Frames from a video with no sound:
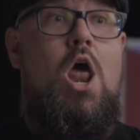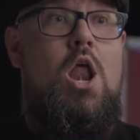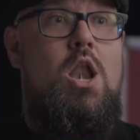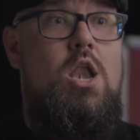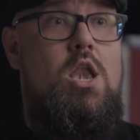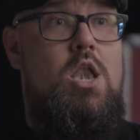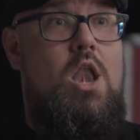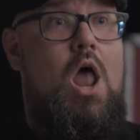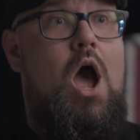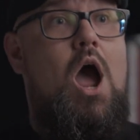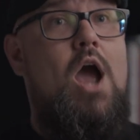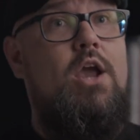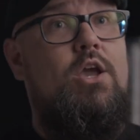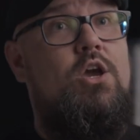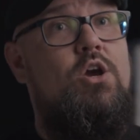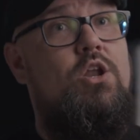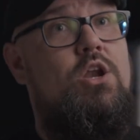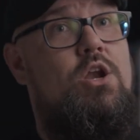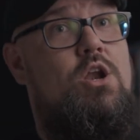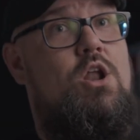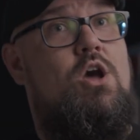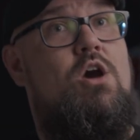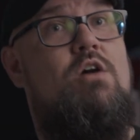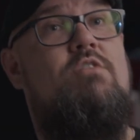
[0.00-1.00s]
Not
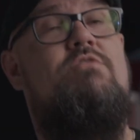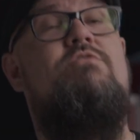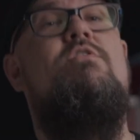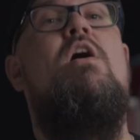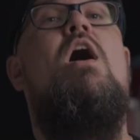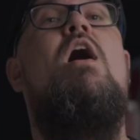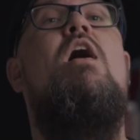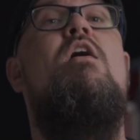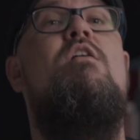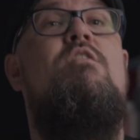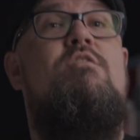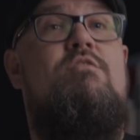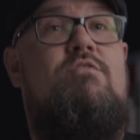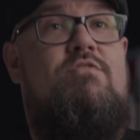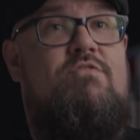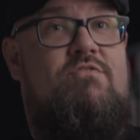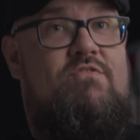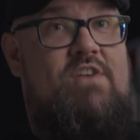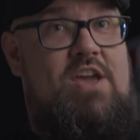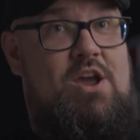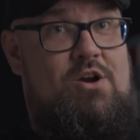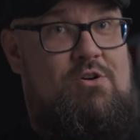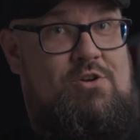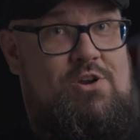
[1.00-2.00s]
good enough,
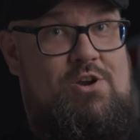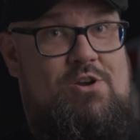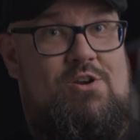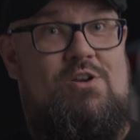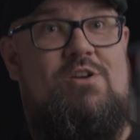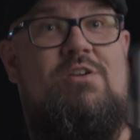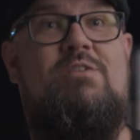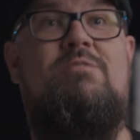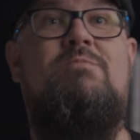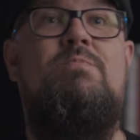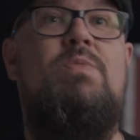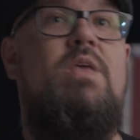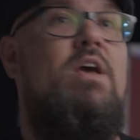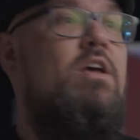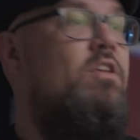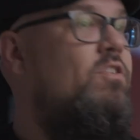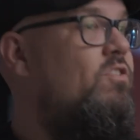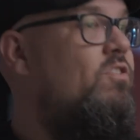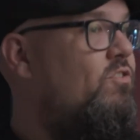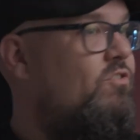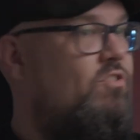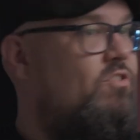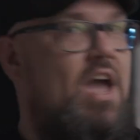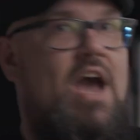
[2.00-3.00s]
failure.
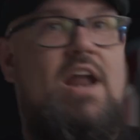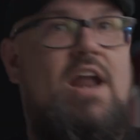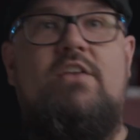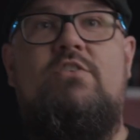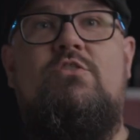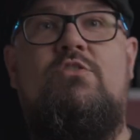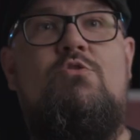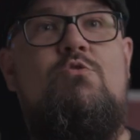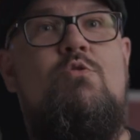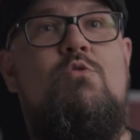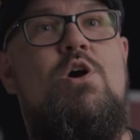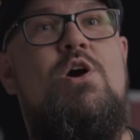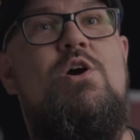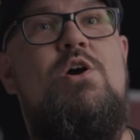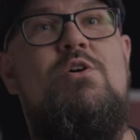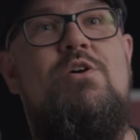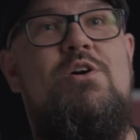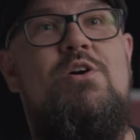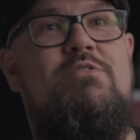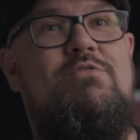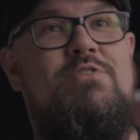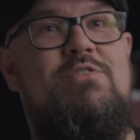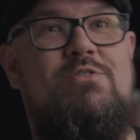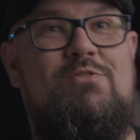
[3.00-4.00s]
Status quo
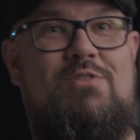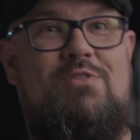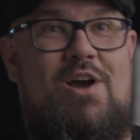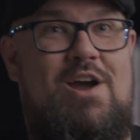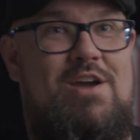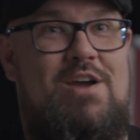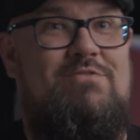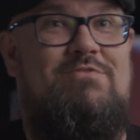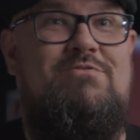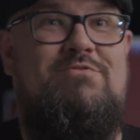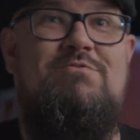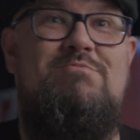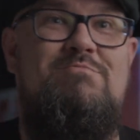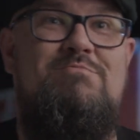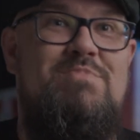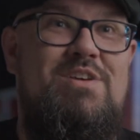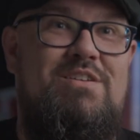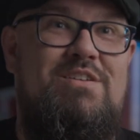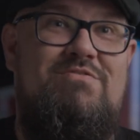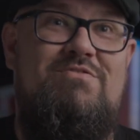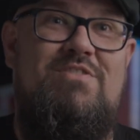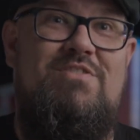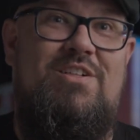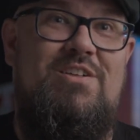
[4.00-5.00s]
of your life,
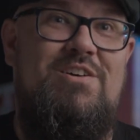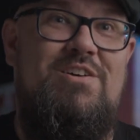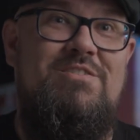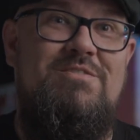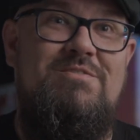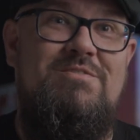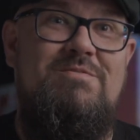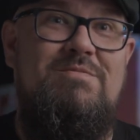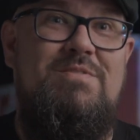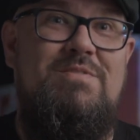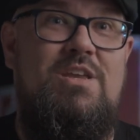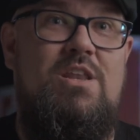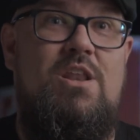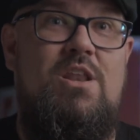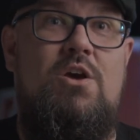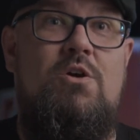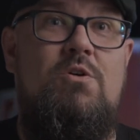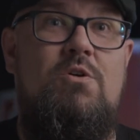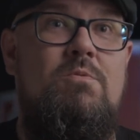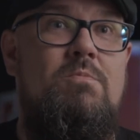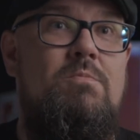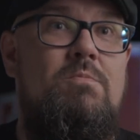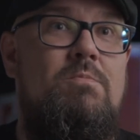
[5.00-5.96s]
big fella, you know?